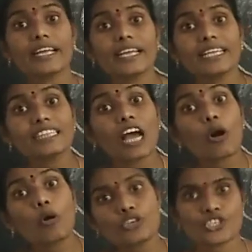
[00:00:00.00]
in the
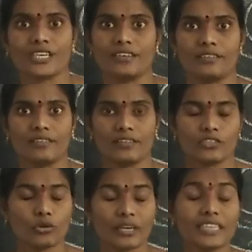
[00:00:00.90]
ocean,
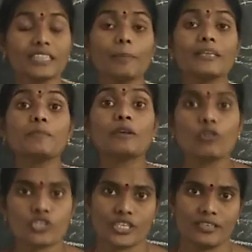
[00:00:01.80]
in the Pacific
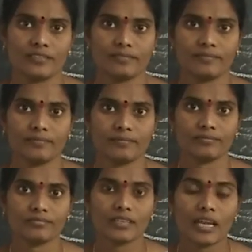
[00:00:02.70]
Ocean.
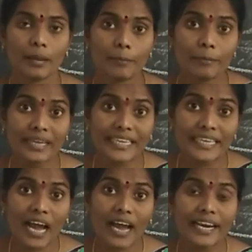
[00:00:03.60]

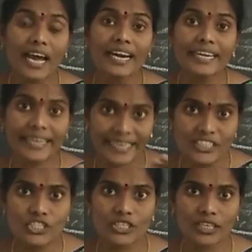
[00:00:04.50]
Mariana
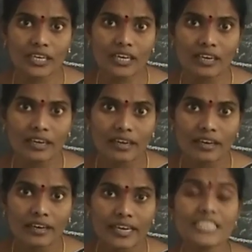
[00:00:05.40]
Trench
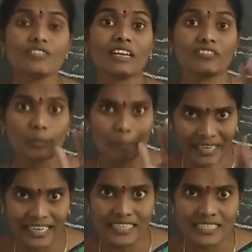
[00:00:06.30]
is one of the
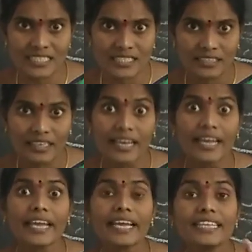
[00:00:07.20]
place
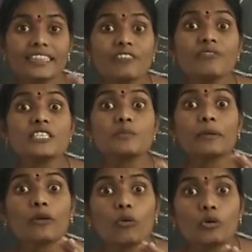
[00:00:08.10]
in the
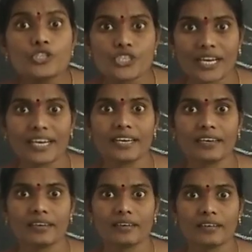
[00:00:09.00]
Pacific Ocean.
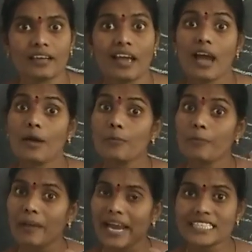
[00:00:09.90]

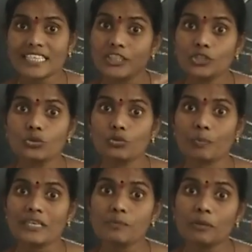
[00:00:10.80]
I said you,
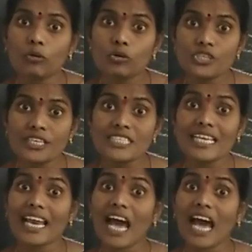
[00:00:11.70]
Pacific Ocean is the